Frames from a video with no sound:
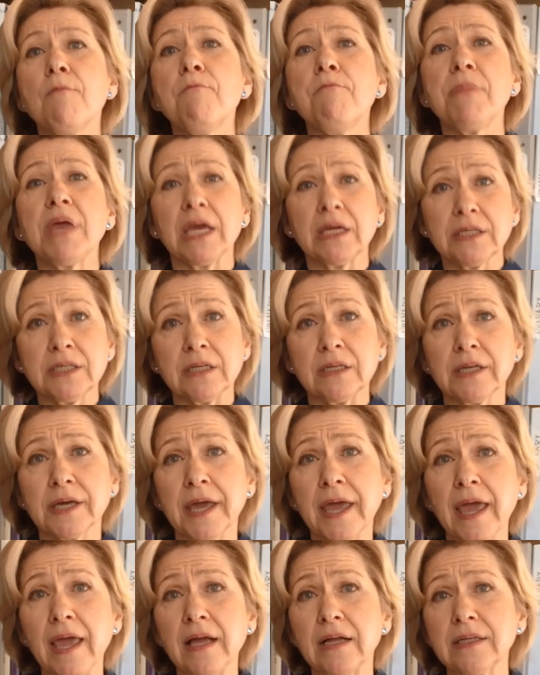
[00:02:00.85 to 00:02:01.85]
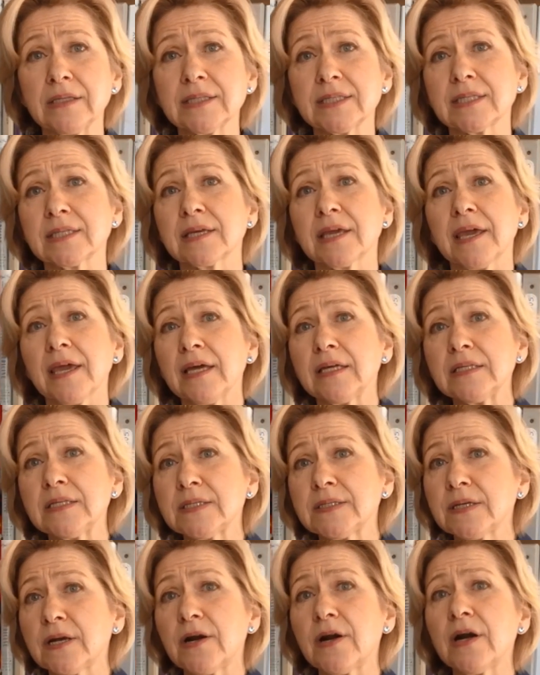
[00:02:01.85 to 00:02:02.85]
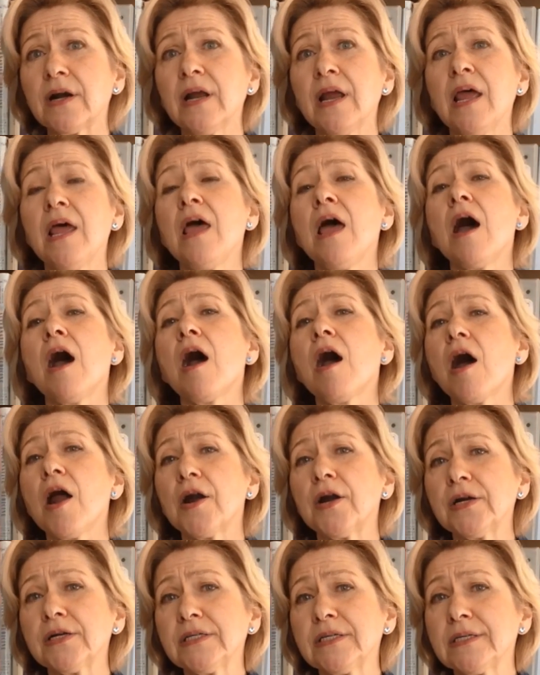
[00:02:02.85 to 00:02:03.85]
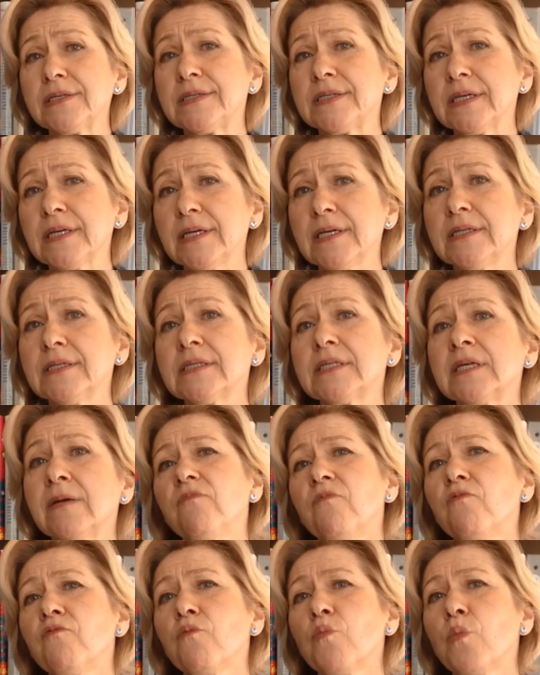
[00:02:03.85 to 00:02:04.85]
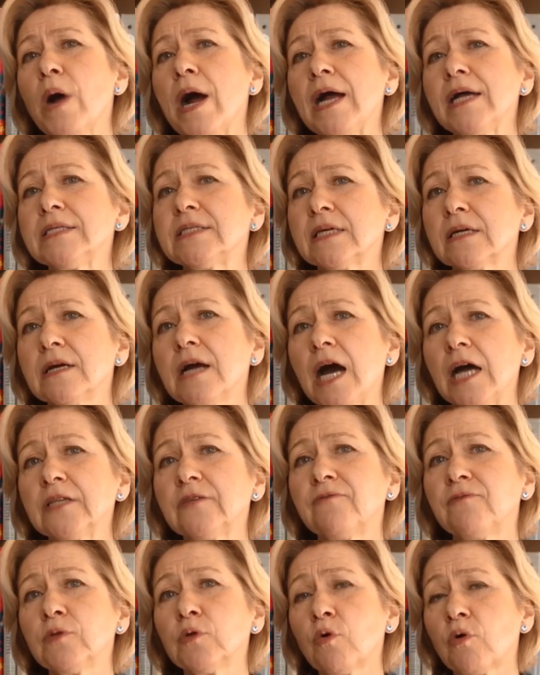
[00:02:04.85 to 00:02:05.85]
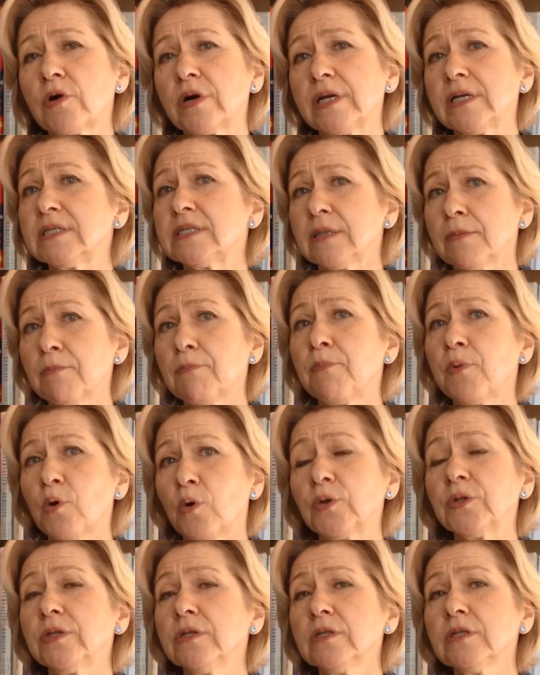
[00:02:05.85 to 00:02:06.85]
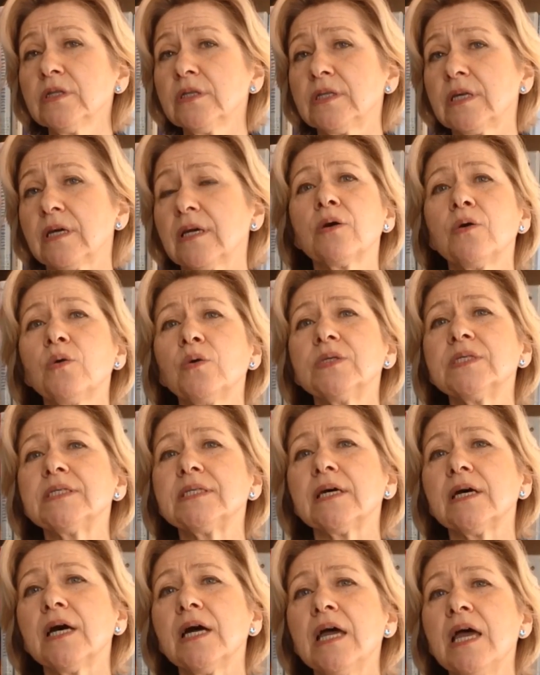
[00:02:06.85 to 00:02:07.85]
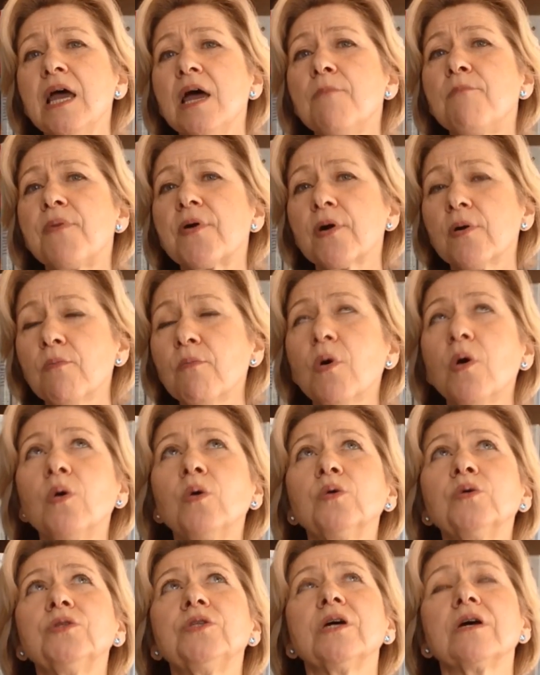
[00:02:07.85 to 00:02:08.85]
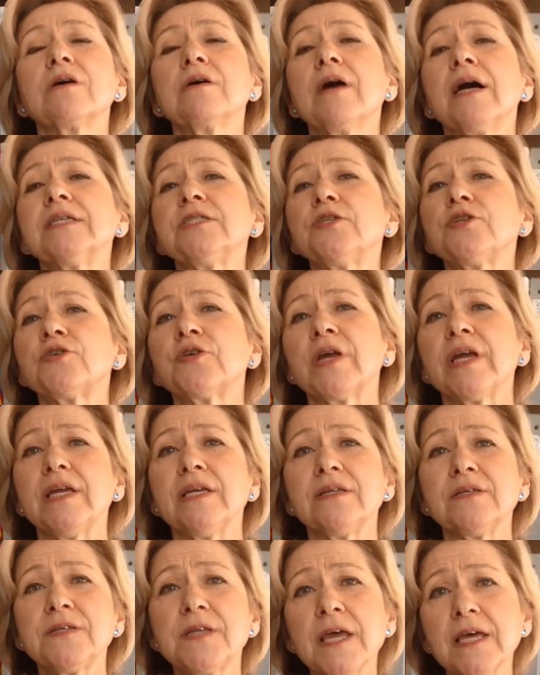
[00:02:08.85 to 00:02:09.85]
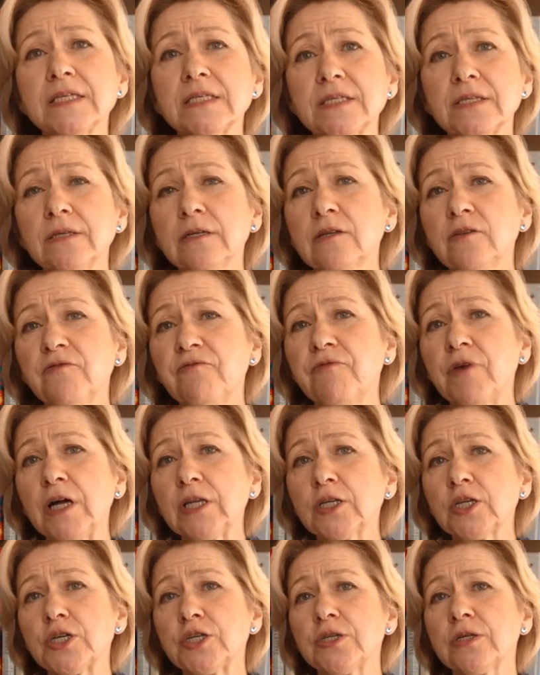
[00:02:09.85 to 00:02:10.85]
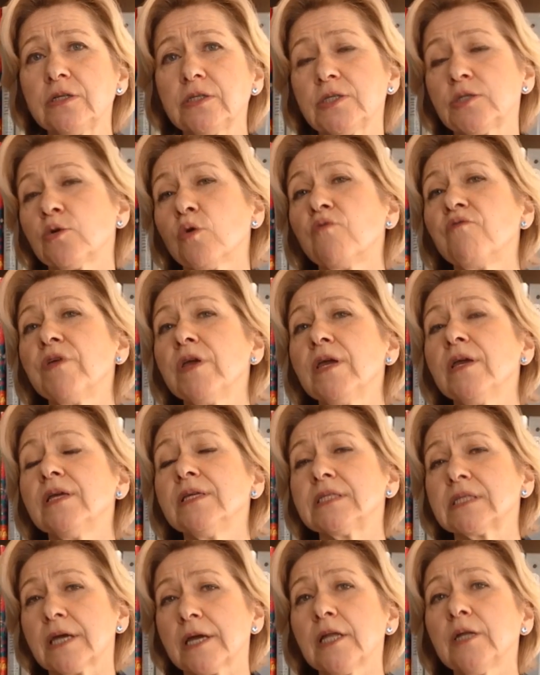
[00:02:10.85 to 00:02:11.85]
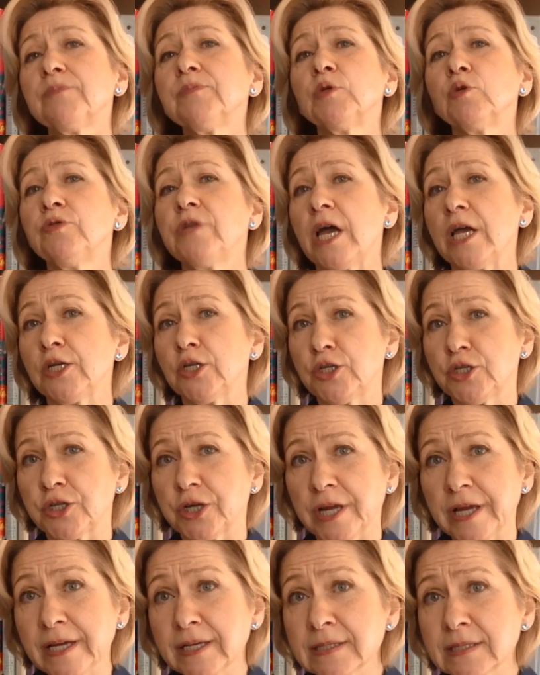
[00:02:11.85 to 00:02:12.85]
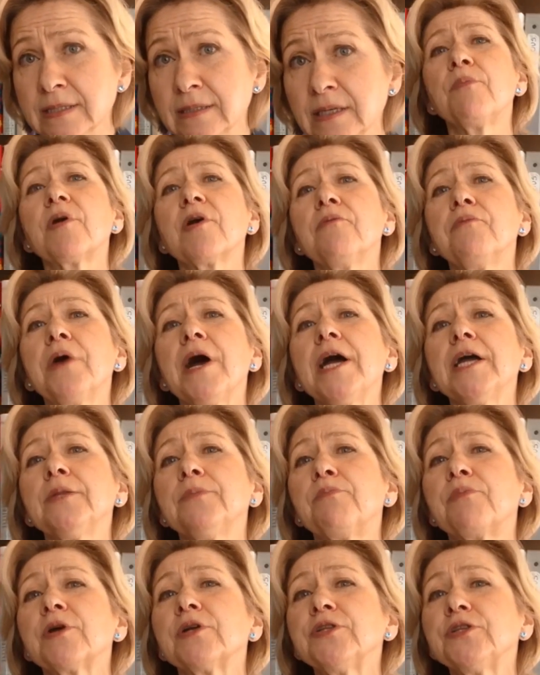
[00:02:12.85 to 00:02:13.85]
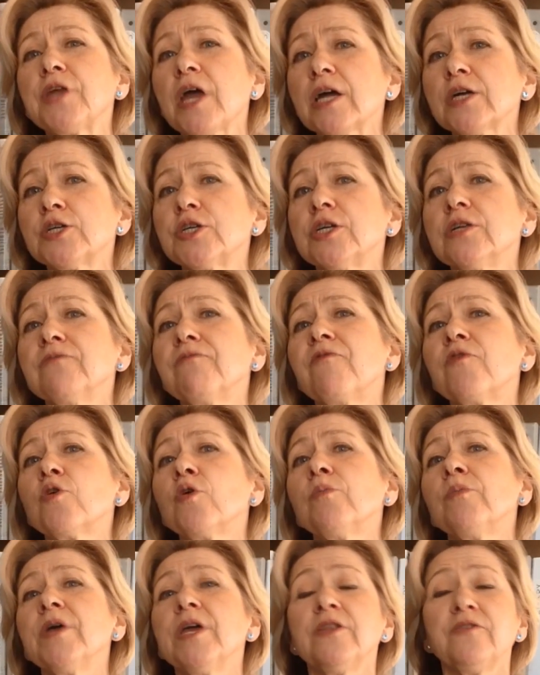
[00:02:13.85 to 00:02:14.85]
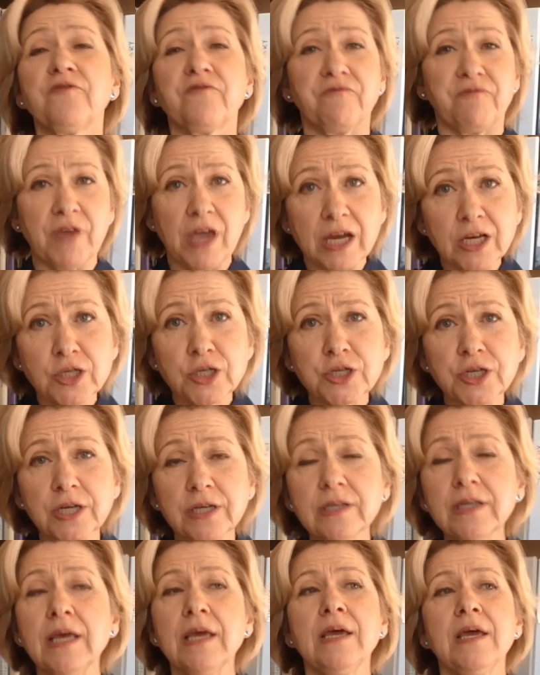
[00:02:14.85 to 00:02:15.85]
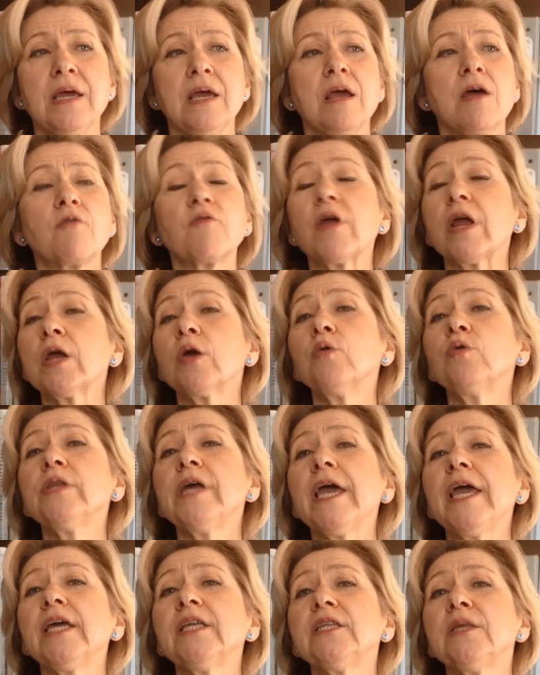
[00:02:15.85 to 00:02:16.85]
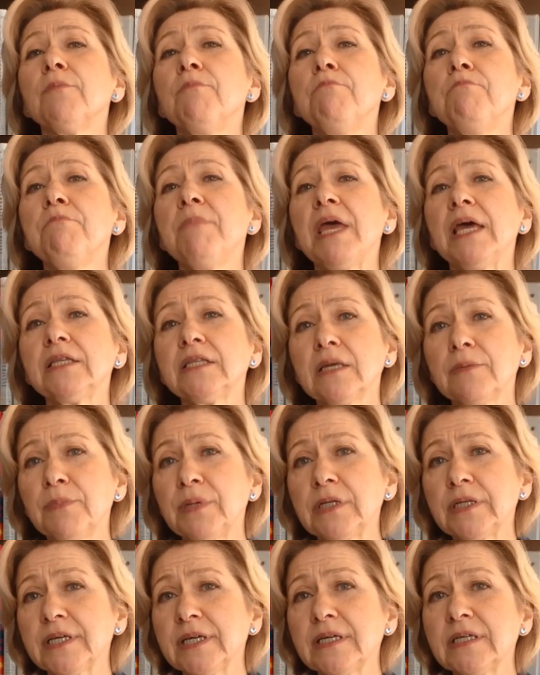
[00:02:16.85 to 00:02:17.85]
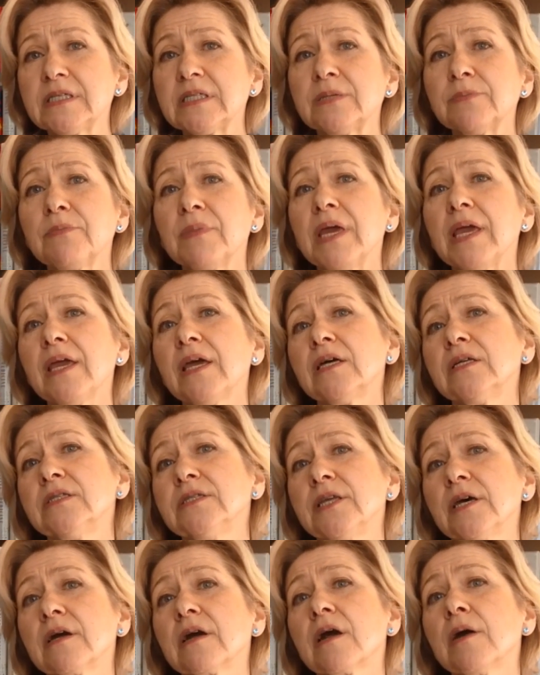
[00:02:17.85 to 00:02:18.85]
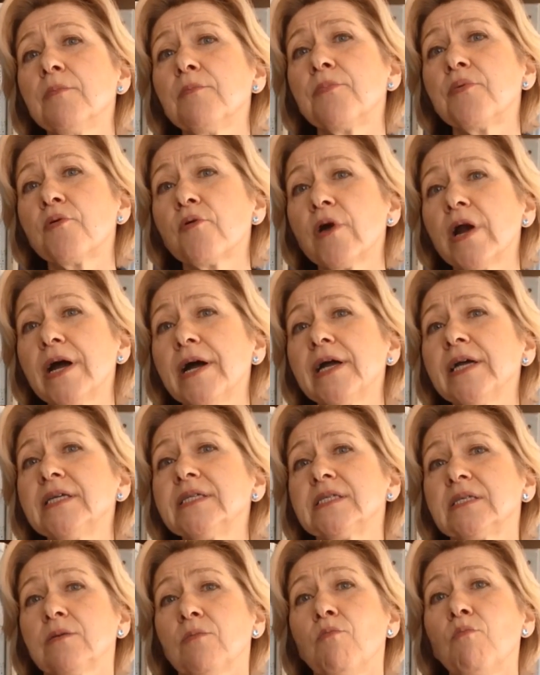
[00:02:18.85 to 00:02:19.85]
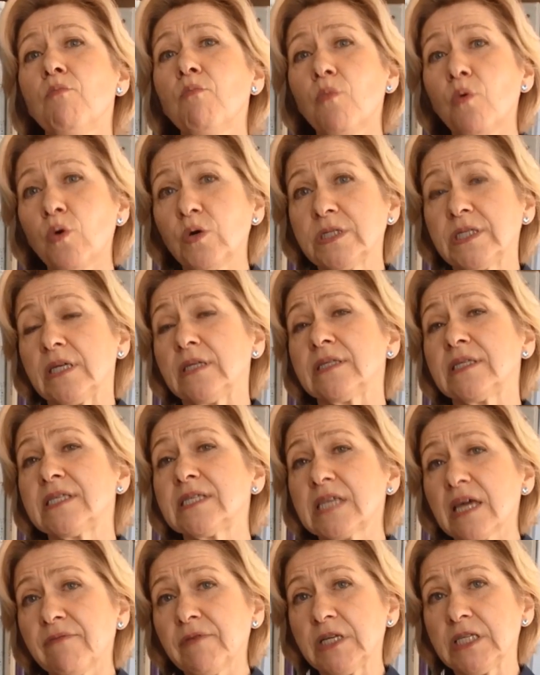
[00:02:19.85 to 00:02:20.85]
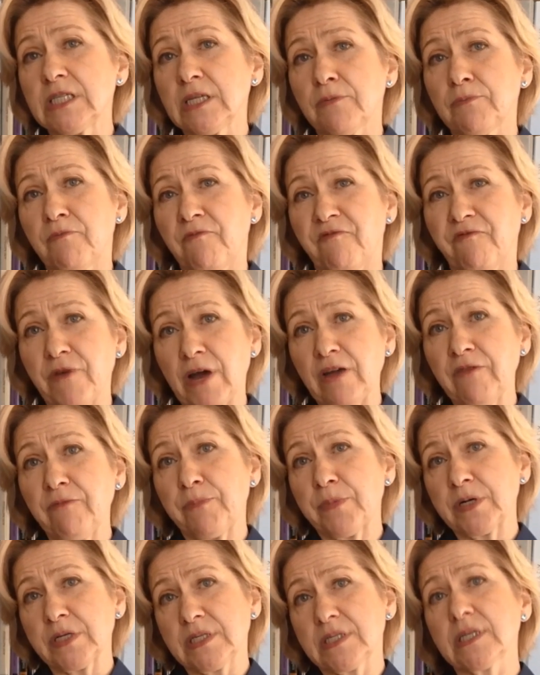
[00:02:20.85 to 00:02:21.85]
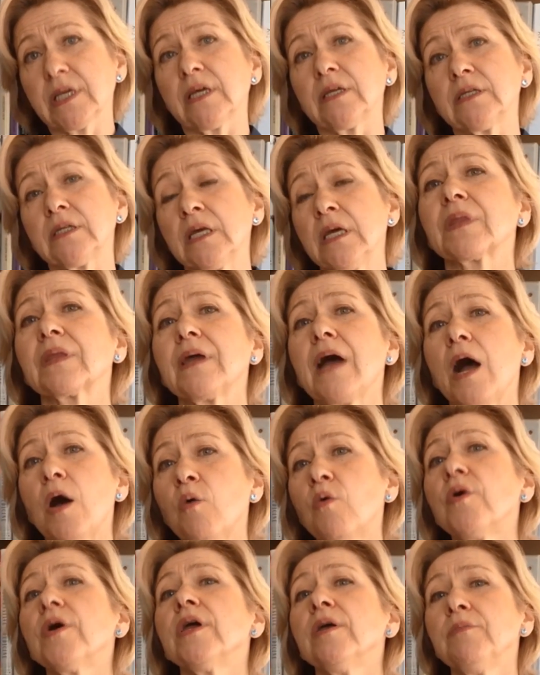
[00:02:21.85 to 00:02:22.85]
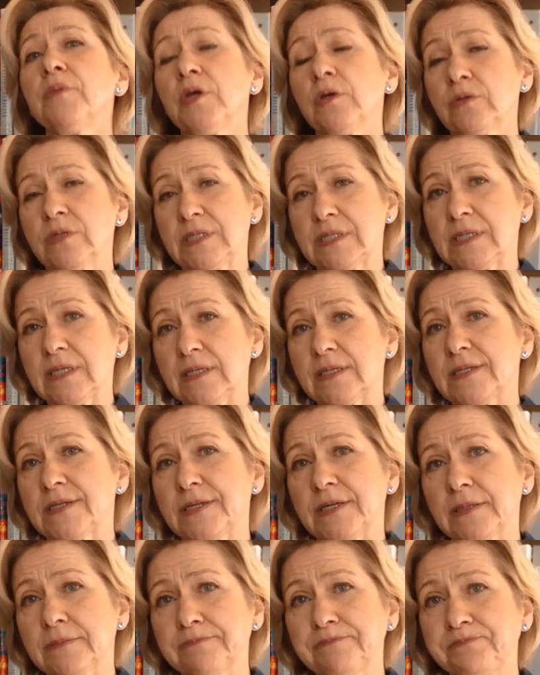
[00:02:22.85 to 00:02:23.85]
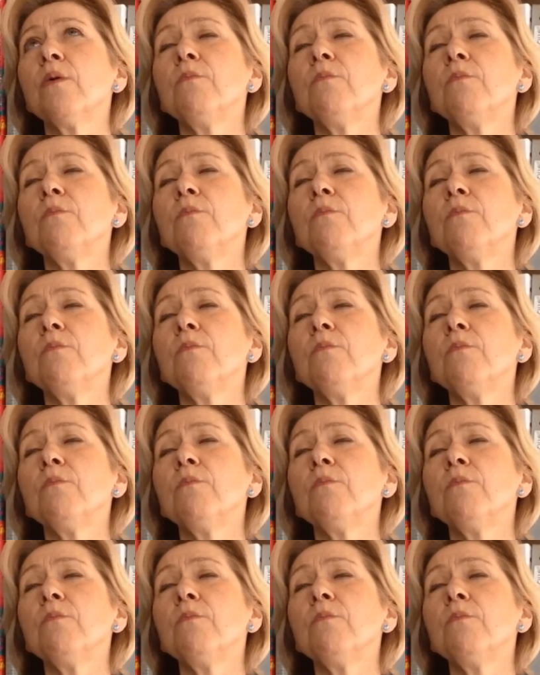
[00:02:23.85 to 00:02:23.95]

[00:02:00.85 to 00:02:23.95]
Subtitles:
mental health, cancer, heart disease. Why the gut flora is important? Because promote gastrointestinal functional, so it's help to digest, provide protection from infection, regulate metabolism, and comprise more than 75% our immune system.